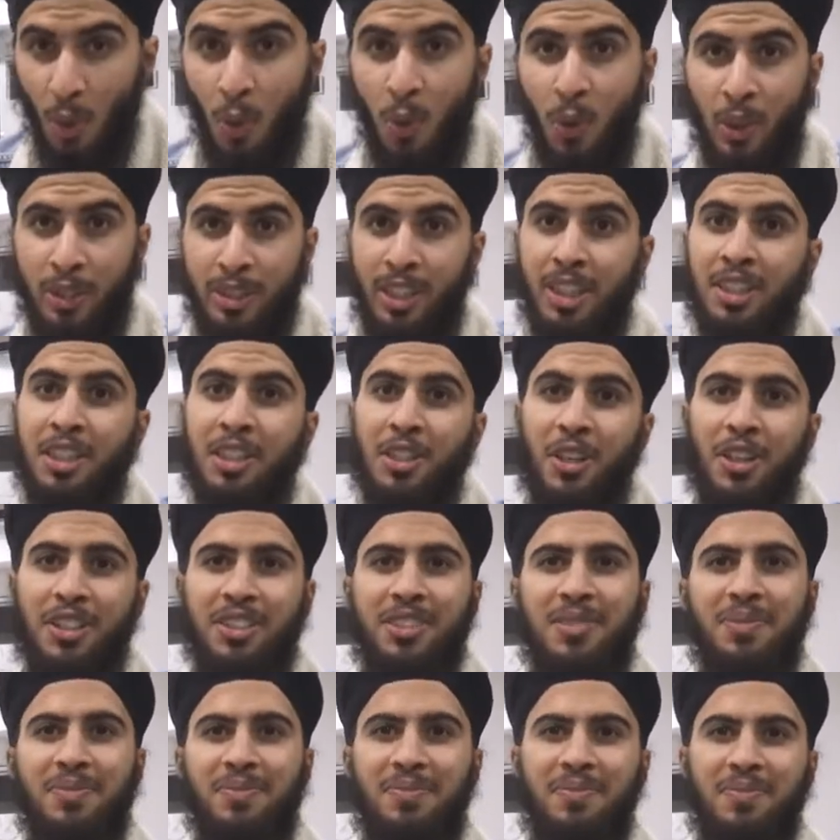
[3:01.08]
Oh, it's actually
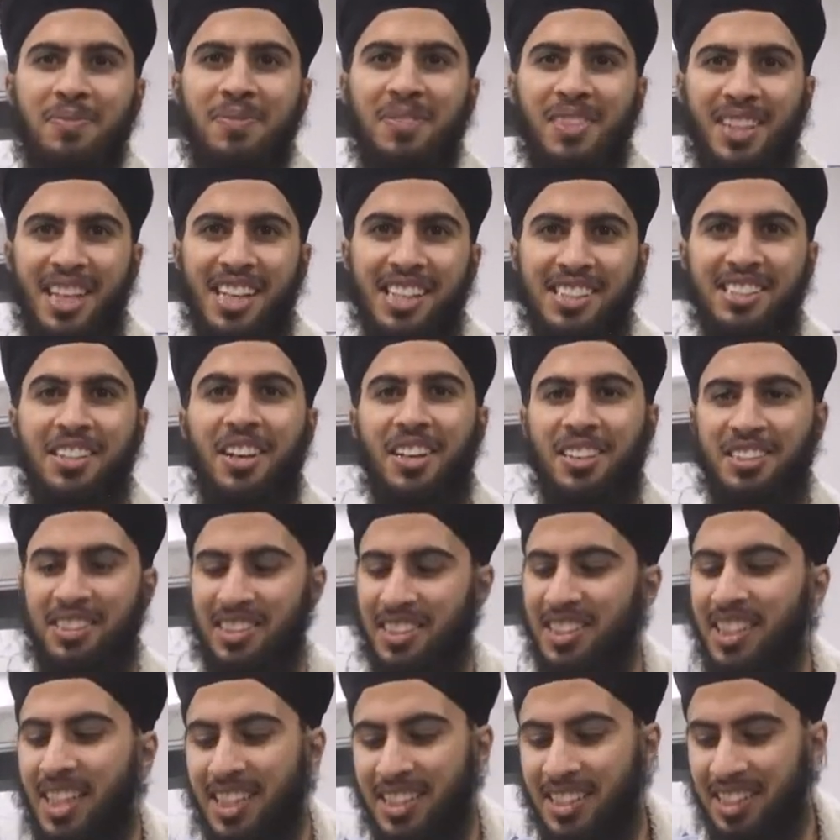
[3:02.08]
nice. It's nice.
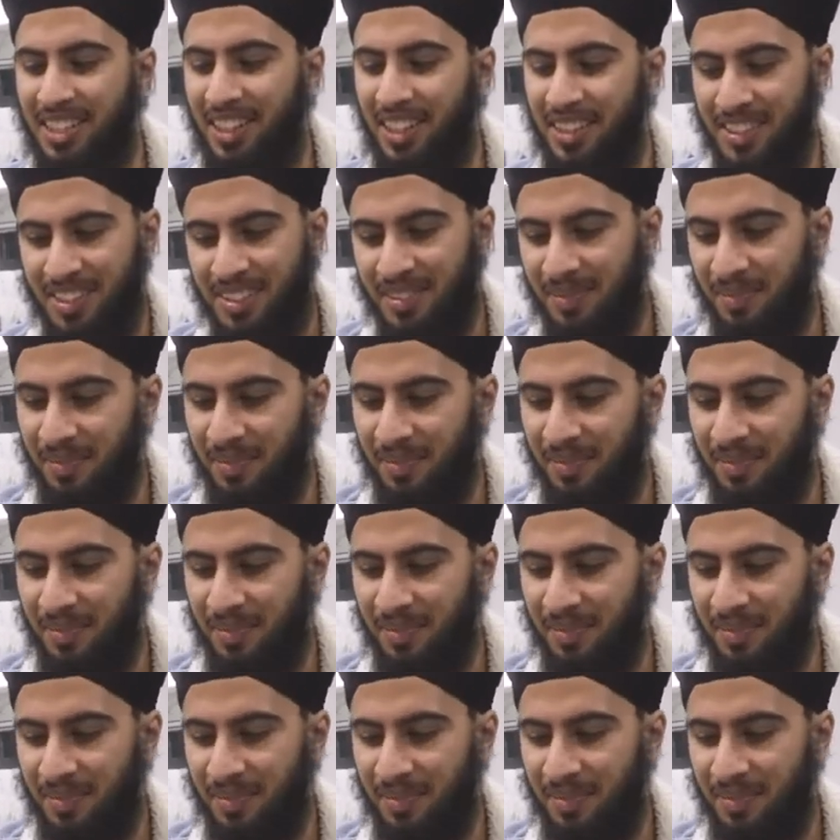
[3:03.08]
It's actually nice.